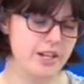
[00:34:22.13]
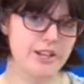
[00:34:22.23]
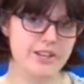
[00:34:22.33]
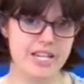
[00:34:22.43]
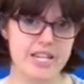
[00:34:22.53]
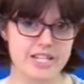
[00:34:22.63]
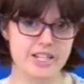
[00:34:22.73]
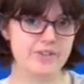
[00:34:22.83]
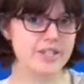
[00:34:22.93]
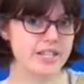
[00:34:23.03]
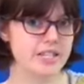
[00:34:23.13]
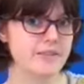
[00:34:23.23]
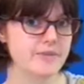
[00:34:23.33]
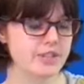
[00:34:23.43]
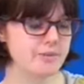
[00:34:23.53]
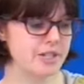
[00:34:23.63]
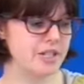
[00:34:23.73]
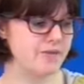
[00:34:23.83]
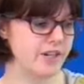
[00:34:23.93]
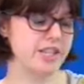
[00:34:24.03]
The easier it is for somebody to
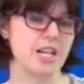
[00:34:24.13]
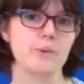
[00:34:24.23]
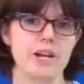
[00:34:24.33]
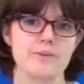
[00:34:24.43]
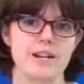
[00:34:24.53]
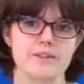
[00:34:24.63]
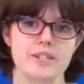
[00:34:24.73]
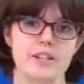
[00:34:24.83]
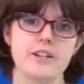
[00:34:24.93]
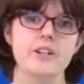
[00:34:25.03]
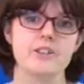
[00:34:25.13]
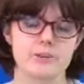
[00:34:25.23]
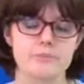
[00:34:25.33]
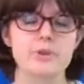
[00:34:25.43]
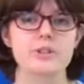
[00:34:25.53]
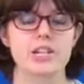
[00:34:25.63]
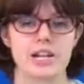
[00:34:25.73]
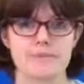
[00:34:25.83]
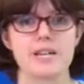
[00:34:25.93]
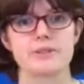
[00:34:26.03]
find their way around it, the more
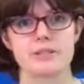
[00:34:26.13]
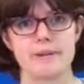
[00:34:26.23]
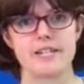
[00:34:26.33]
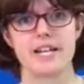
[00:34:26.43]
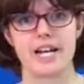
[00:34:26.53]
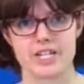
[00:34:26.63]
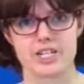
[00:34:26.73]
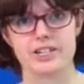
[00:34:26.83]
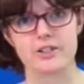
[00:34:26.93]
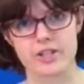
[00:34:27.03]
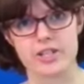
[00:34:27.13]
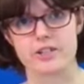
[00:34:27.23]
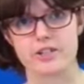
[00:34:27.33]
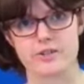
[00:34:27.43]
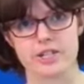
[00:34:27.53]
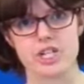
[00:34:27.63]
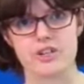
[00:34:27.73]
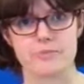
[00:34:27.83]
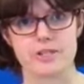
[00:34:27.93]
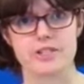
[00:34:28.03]
time they will spend actually looking at your
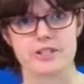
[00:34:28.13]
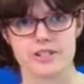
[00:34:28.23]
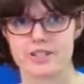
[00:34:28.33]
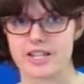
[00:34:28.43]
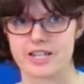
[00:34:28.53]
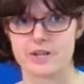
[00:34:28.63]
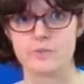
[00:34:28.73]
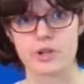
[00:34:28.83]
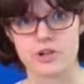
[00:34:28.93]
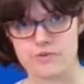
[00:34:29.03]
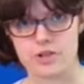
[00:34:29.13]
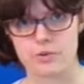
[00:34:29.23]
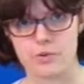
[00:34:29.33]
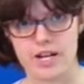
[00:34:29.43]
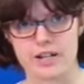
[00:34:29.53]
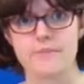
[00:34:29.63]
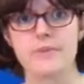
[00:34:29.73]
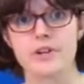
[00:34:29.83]
achievements and understanding what you've done well,